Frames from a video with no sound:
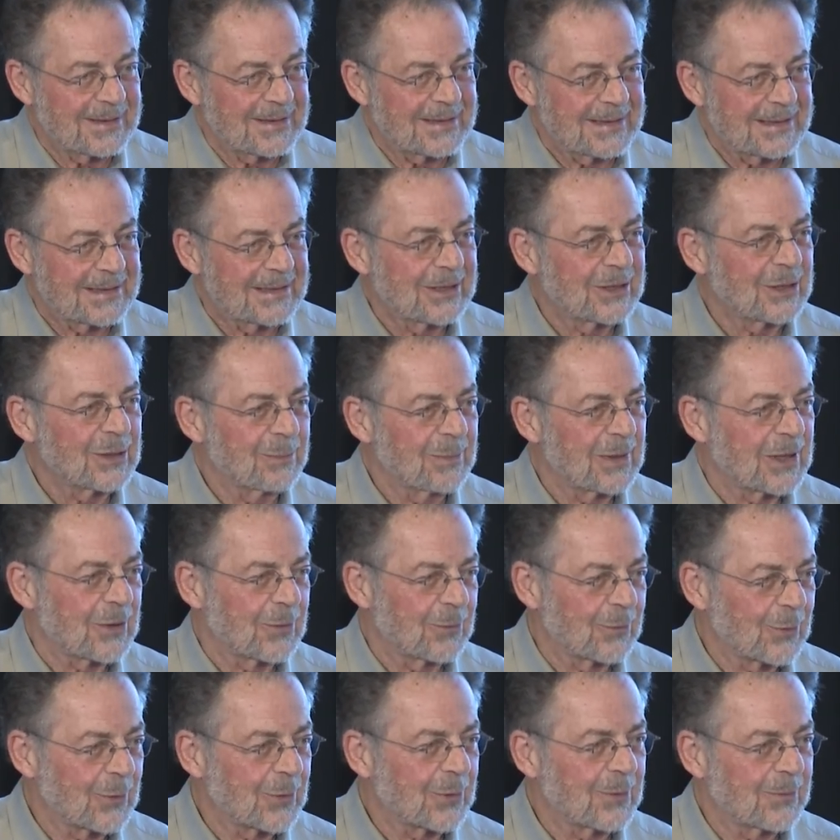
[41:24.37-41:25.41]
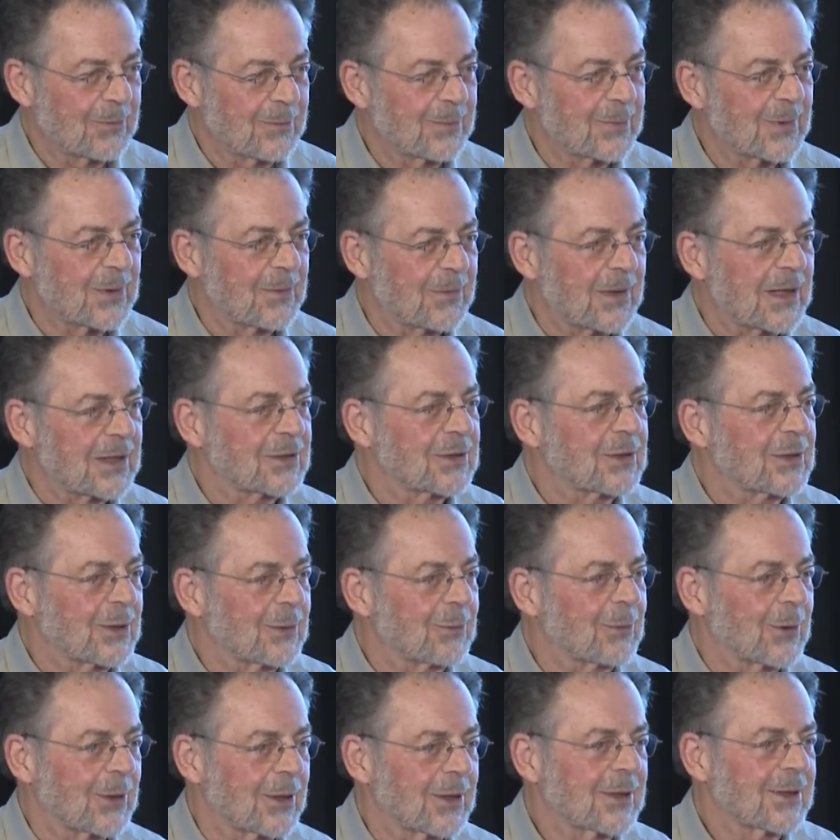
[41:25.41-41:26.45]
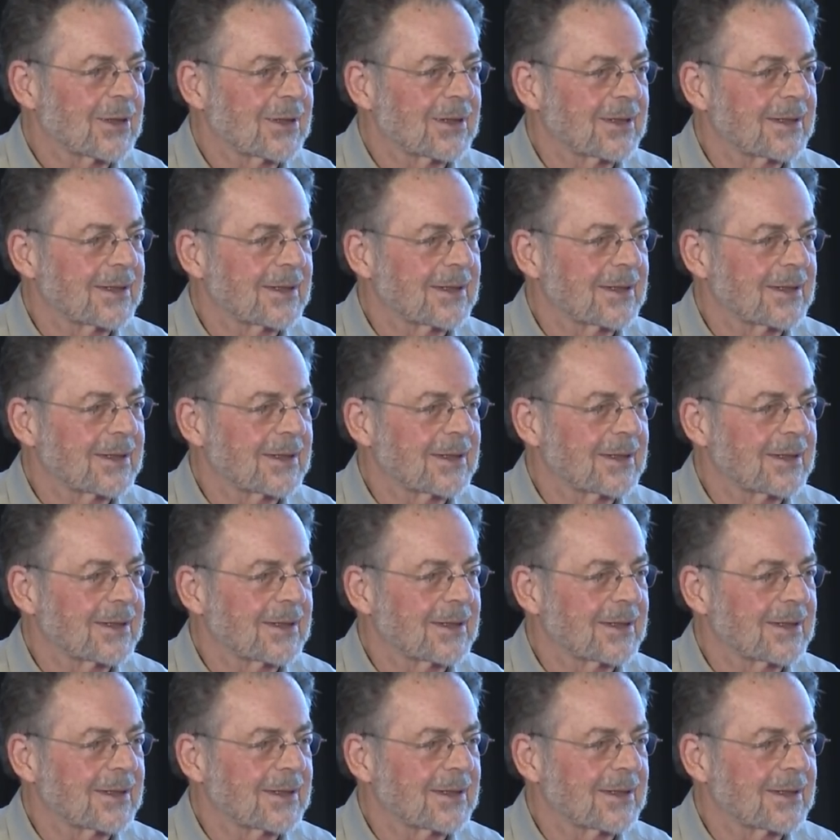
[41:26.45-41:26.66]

a little bit of work, professional work,